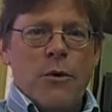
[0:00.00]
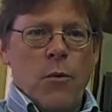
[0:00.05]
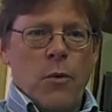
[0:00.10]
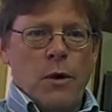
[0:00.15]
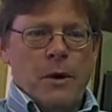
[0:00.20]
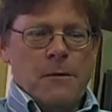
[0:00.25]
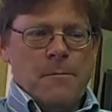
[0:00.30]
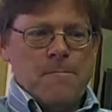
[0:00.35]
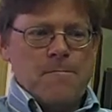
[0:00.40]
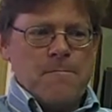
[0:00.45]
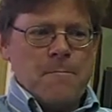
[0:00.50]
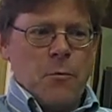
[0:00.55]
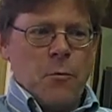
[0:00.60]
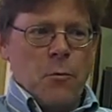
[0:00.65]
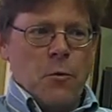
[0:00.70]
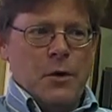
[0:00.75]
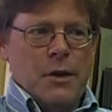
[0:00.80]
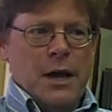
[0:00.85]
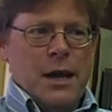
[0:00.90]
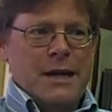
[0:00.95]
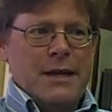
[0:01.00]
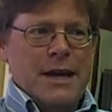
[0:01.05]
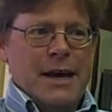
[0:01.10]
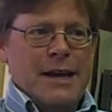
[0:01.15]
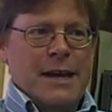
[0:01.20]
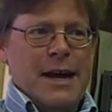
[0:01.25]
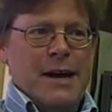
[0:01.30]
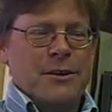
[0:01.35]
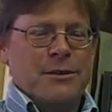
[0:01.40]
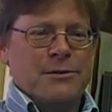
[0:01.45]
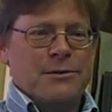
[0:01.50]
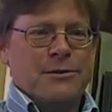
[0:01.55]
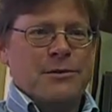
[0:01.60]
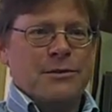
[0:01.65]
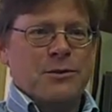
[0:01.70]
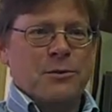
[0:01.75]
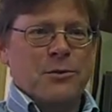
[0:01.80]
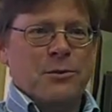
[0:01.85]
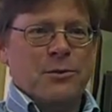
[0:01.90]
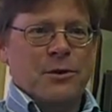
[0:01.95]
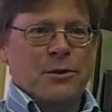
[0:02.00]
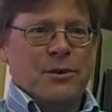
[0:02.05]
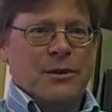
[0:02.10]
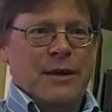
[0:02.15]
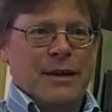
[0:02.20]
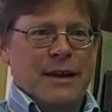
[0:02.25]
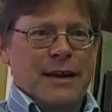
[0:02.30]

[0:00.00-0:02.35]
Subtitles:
Well, when I got out of school,